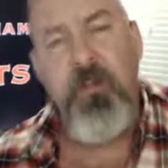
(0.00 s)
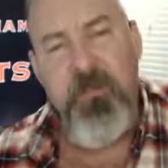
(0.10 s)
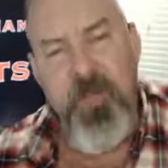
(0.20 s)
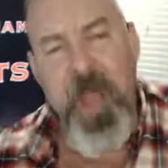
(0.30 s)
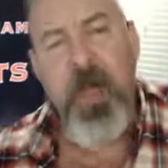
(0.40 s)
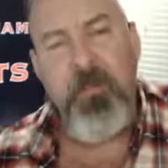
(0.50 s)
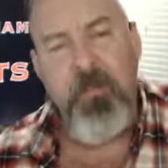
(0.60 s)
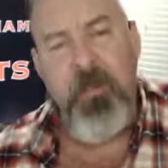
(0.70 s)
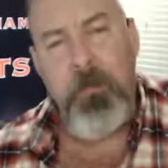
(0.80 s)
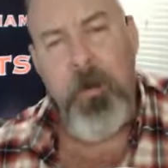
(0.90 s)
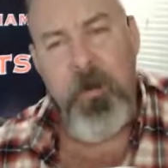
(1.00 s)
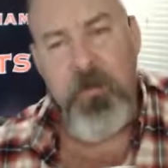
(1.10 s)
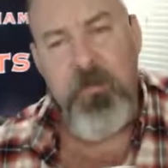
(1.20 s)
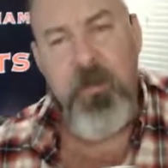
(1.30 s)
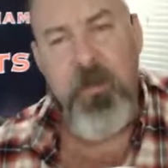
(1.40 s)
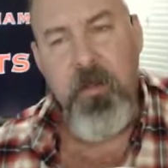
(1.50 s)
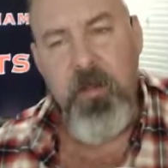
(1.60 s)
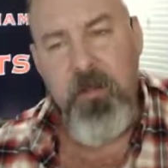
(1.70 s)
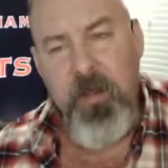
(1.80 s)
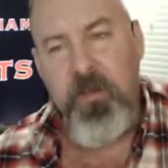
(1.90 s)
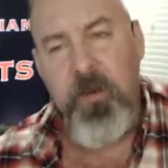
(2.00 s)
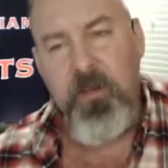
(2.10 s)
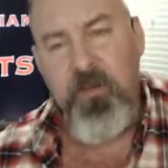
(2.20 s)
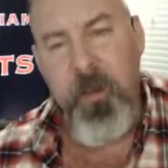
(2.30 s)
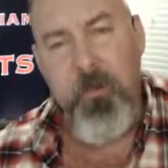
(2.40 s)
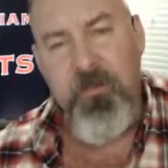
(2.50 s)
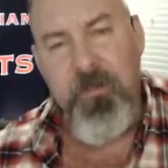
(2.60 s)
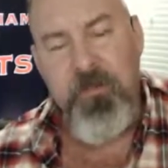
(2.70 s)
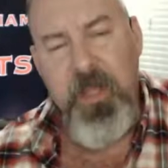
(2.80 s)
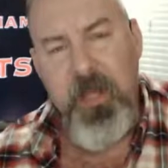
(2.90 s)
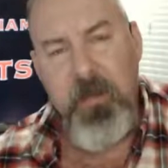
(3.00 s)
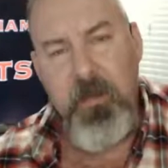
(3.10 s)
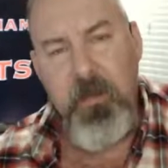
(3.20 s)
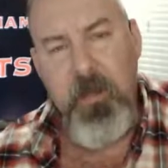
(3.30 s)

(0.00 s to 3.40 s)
of thousands of books. This one is number 15.